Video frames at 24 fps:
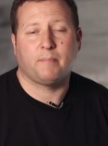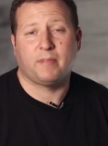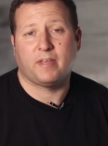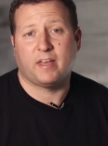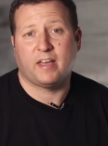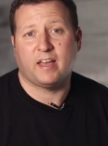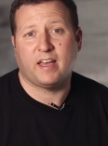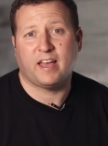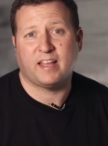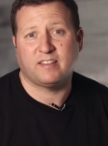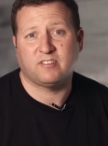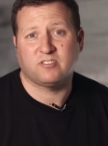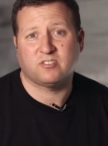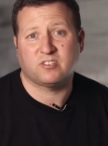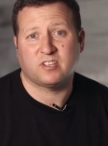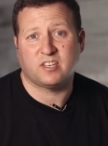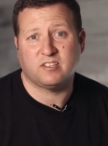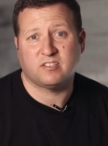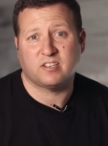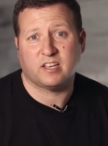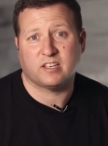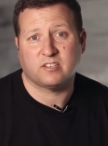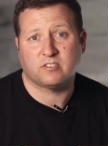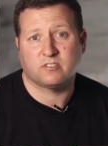I'm the head
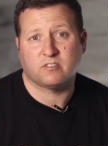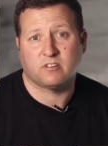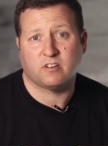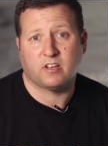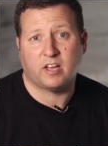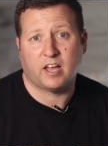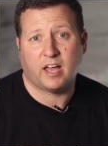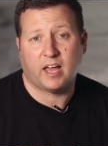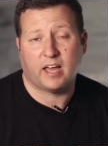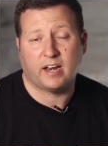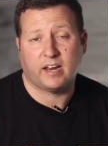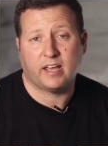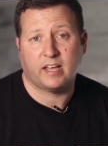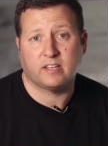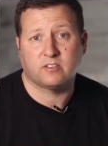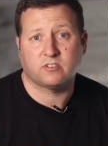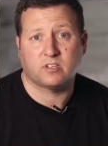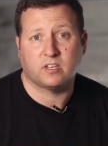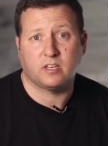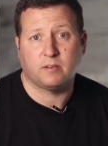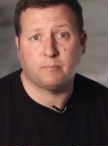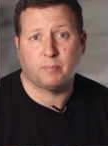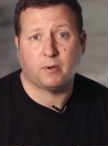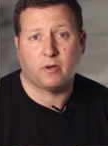ski tester and head
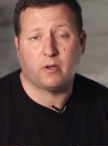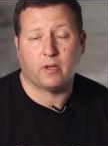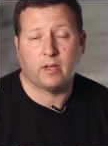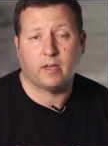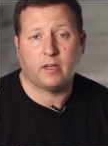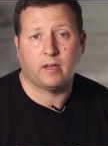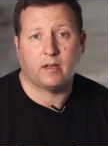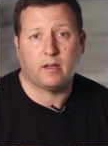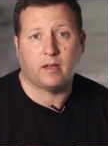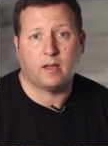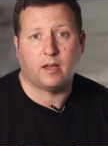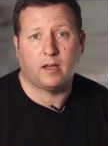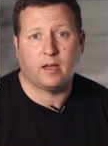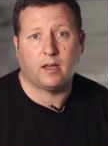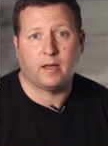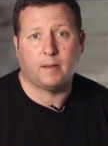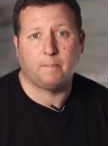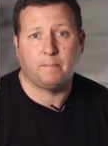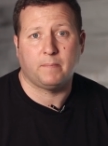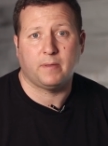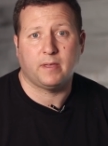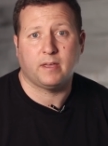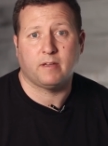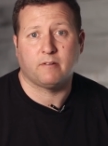ski buyer
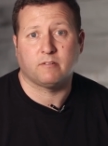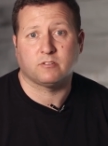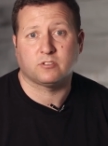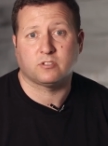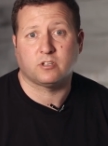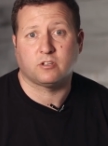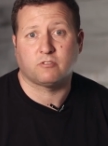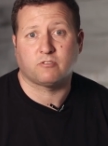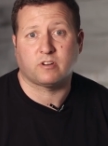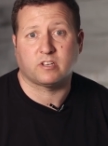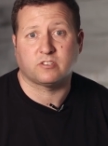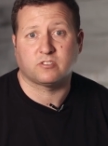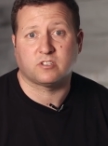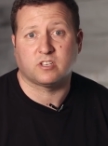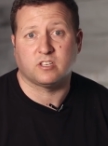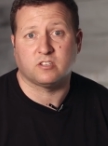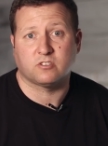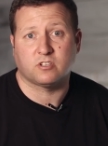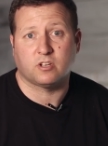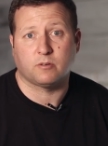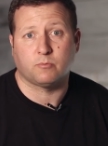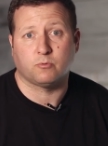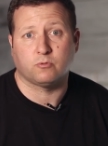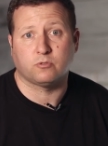um, here at Snowtrax Ski
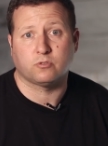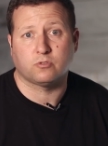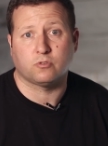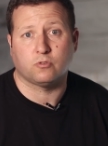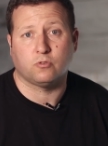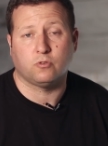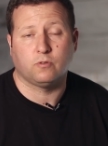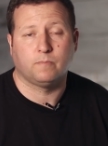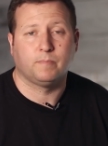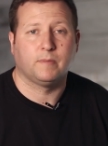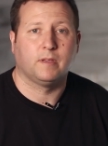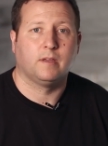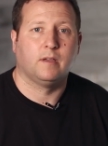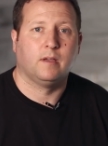and Snowboard Store.